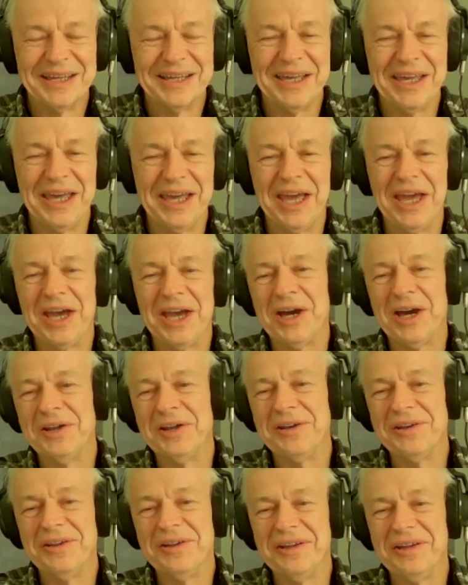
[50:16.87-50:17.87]

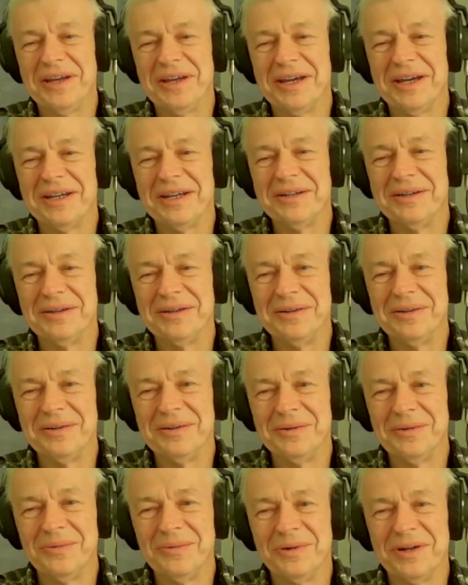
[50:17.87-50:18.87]
And
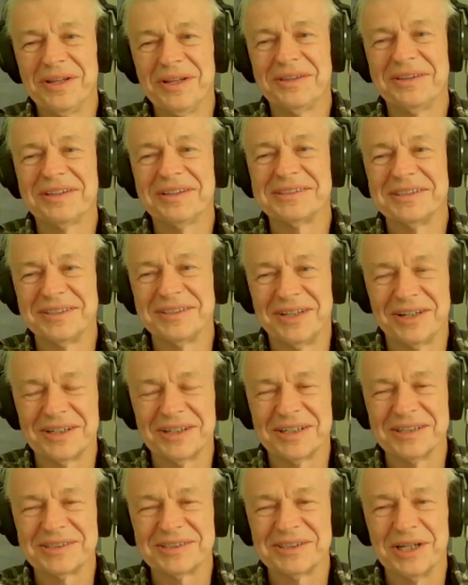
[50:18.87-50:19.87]
one of the things that
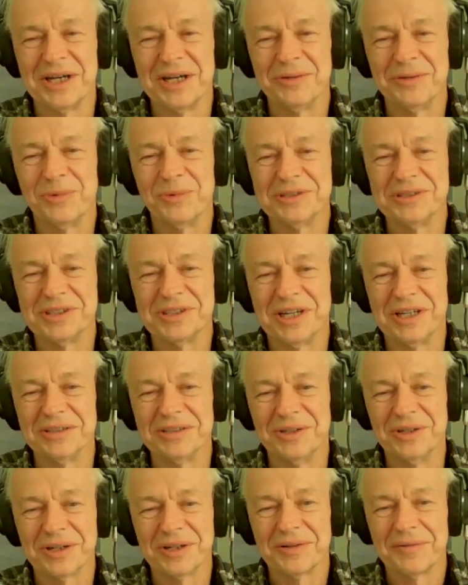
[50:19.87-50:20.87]
Lutnick said was that,
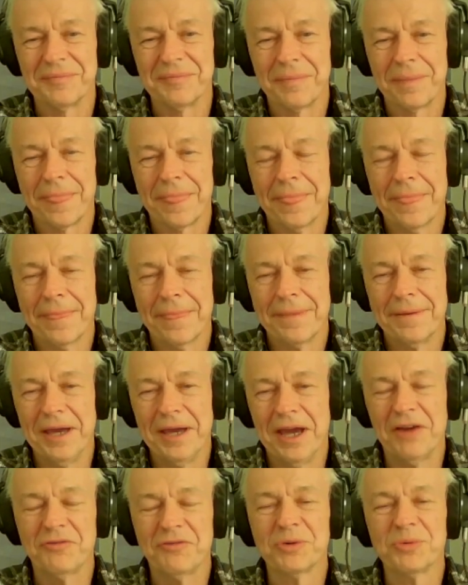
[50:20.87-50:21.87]
look,
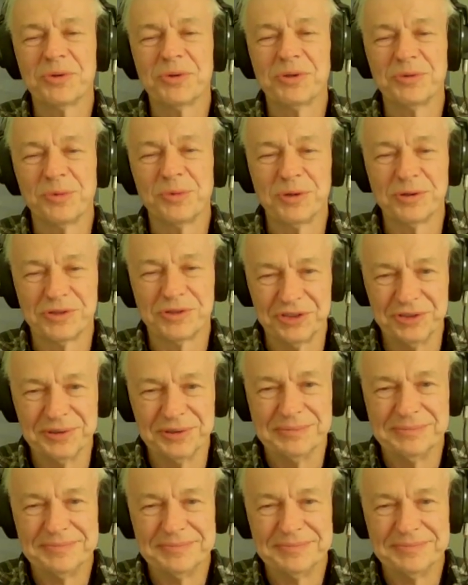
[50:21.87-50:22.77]
after World War II,